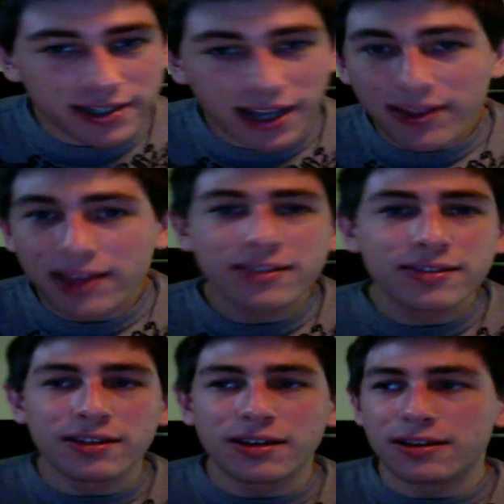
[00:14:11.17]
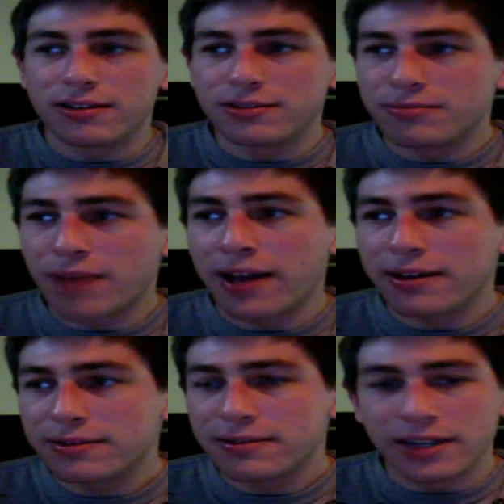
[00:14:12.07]
And then Matt
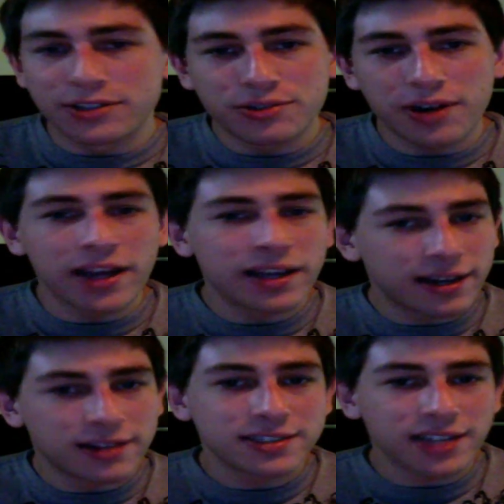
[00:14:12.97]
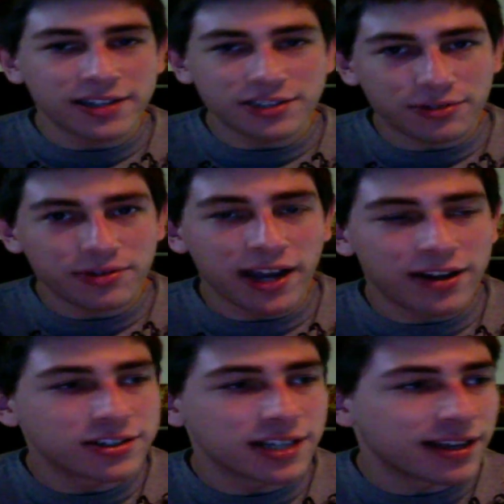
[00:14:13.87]
and Trey get on stage, the
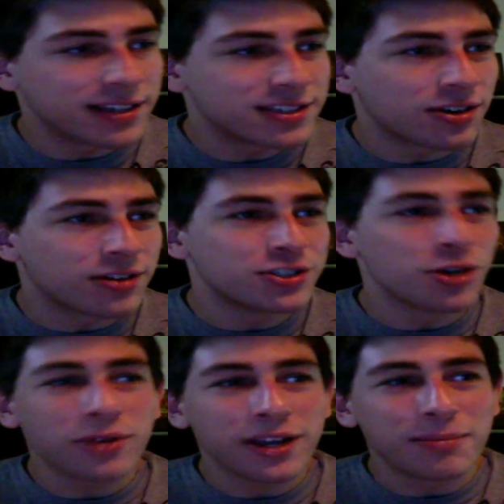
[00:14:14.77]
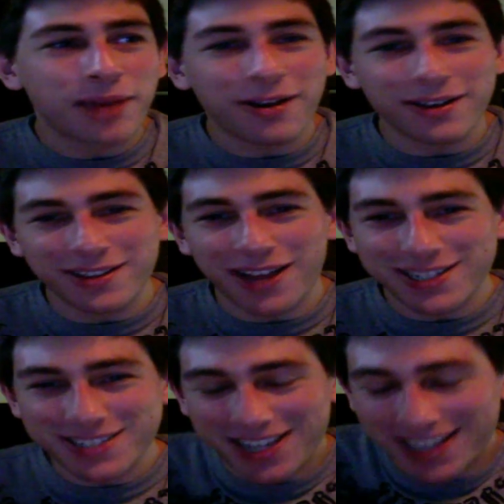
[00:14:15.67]
creators, and they start joking about
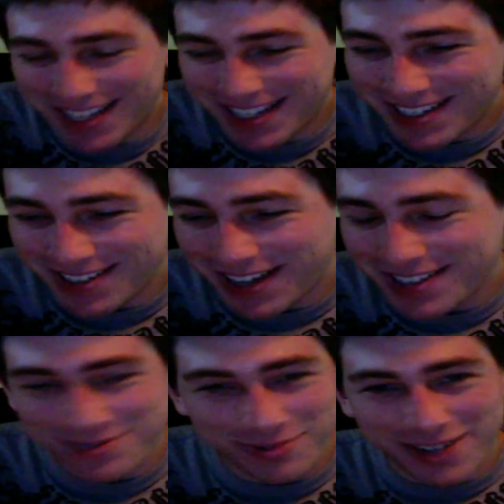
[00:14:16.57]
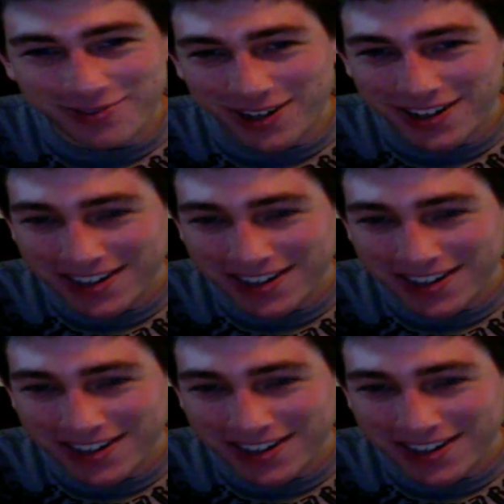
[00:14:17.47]
glass whatever,